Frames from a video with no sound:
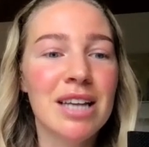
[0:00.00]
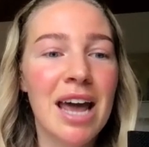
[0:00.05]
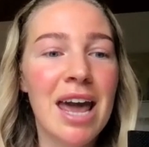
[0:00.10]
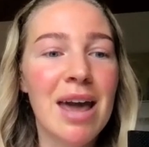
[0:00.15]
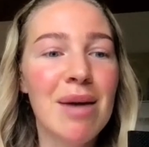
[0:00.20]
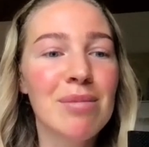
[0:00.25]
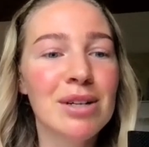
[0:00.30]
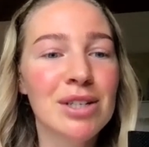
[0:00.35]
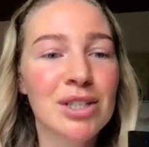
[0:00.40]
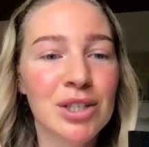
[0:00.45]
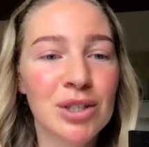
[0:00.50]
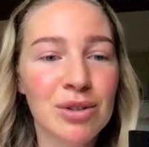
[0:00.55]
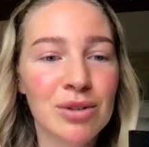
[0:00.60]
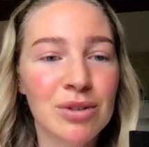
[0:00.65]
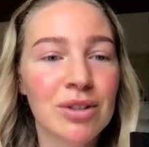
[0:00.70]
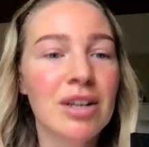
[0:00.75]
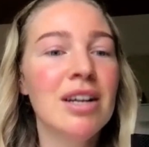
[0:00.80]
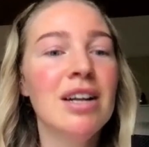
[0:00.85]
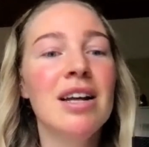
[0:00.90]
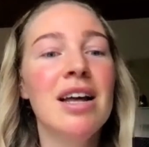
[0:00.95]
able
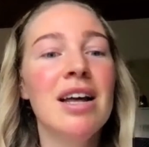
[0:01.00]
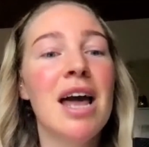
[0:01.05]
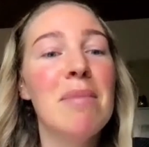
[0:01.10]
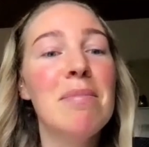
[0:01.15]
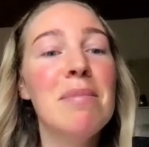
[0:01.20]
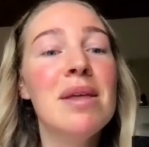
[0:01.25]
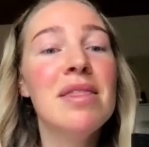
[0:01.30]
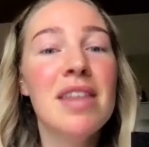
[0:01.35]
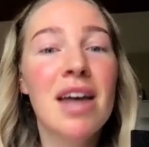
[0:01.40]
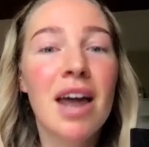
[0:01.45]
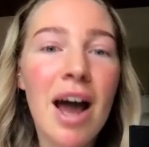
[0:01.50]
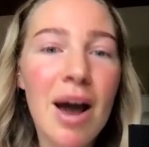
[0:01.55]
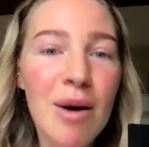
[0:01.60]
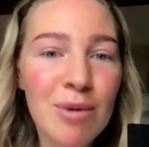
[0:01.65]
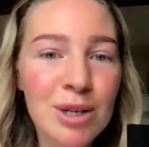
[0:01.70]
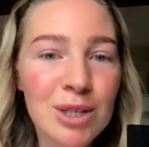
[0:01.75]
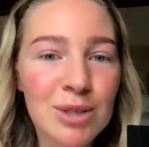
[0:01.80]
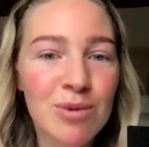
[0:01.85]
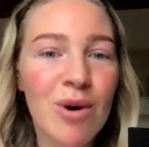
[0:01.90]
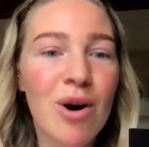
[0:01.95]
to admit that I
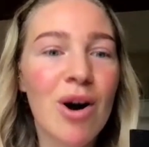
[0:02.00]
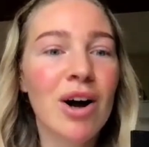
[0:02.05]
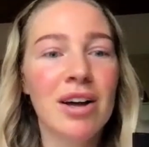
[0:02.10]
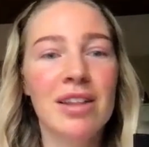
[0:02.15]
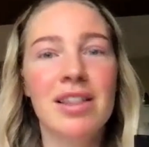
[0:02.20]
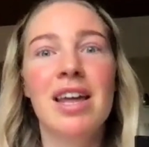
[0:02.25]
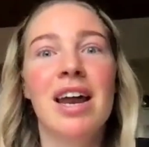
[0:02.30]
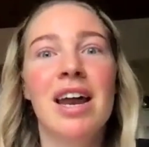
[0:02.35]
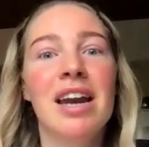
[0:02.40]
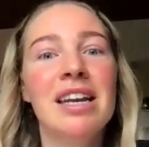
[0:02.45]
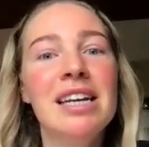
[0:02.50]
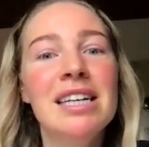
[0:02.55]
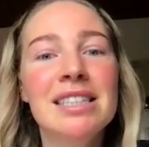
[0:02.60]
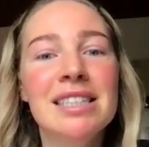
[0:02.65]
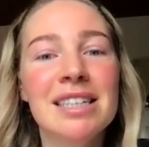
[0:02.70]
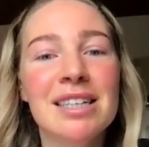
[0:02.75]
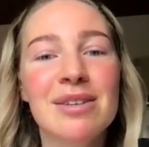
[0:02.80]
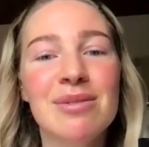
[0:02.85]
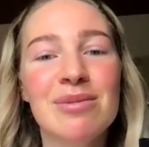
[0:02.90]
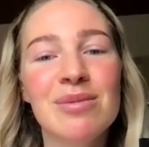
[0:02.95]
was wrong and that I need
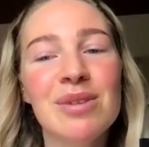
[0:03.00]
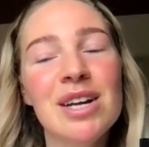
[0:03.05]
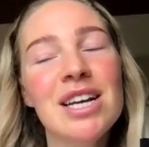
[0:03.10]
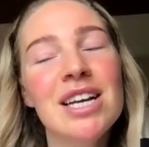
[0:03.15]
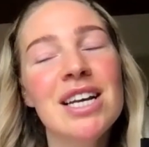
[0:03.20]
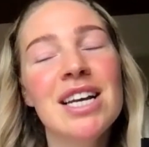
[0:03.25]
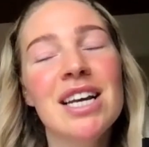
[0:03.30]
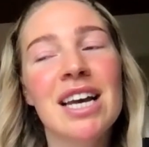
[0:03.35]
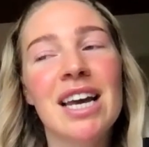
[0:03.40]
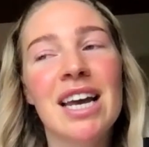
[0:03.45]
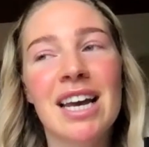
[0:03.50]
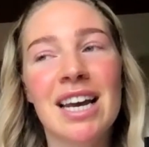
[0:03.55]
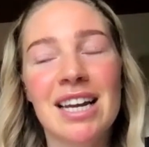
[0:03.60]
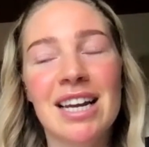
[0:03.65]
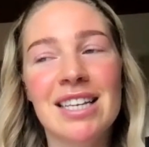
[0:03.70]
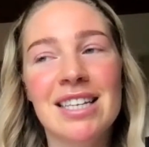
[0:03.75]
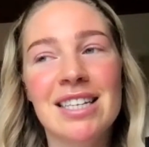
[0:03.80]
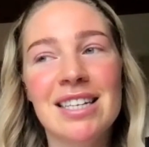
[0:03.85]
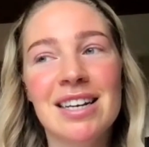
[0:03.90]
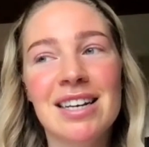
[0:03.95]
him.
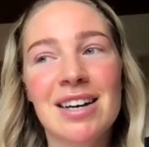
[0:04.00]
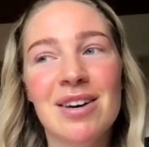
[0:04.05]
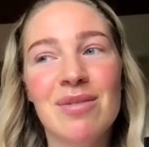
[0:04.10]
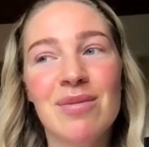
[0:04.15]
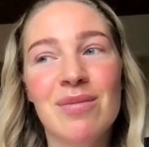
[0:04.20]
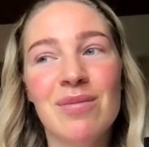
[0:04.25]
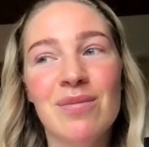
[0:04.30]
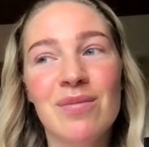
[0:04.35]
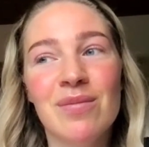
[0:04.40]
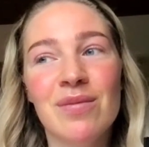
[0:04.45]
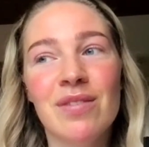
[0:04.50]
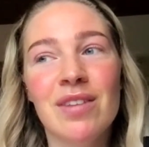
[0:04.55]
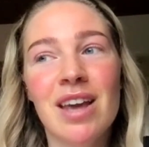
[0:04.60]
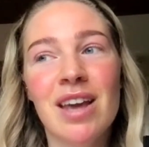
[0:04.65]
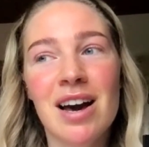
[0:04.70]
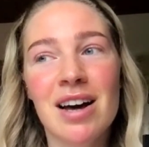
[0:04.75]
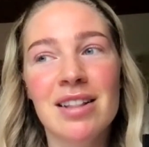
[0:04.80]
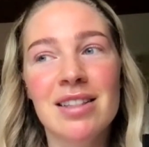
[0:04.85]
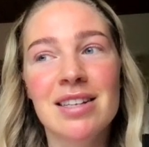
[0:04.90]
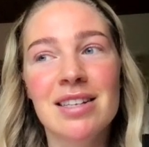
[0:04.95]
And um,
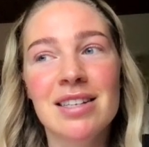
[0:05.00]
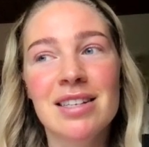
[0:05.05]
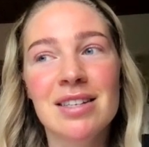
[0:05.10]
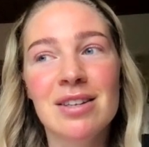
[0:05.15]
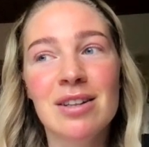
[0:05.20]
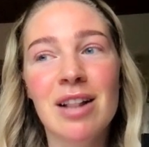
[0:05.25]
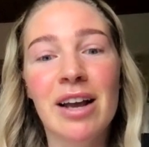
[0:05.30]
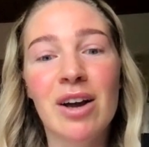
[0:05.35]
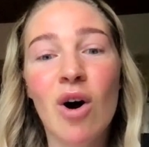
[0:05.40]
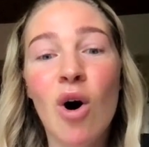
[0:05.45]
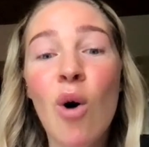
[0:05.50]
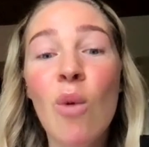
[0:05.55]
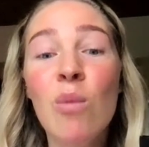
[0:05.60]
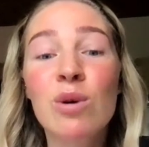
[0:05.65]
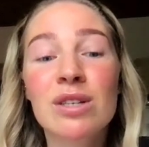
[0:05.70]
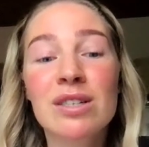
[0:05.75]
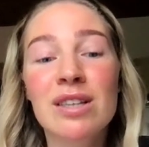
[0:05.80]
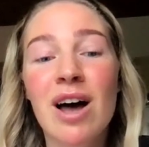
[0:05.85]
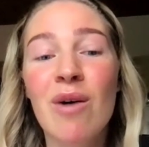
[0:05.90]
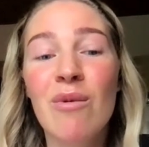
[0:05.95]
yeah, this is like
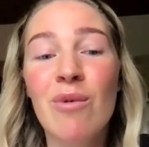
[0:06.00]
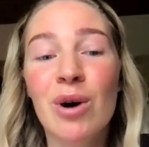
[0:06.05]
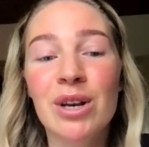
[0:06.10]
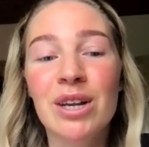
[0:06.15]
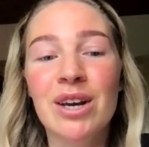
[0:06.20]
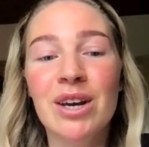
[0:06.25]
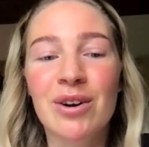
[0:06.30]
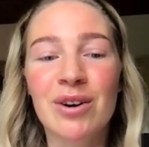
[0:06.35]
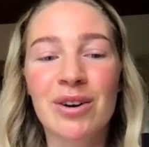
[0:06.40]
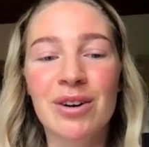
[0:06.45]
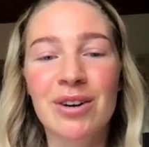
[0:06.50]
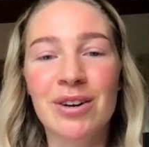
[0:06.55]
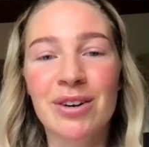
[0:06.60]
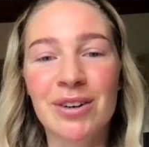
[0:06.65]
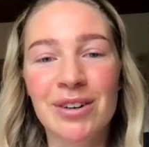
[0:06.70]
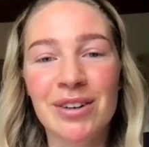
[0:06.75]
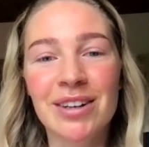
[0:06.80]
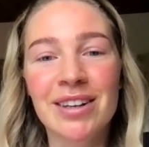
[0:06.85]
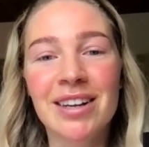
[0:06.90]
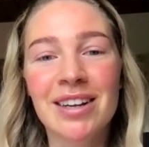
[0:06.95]
almost now one year
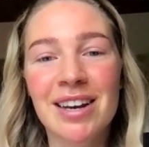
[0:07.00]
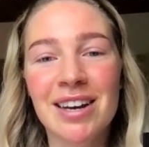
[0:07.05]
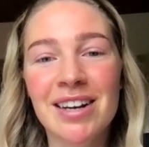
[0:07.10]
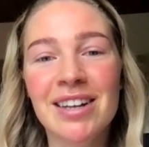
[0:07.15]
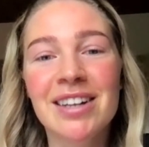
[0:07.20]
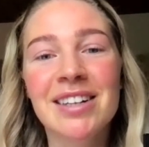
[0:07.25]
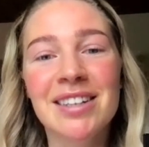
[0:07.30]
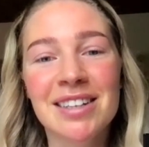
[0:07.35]
ago. Yeah.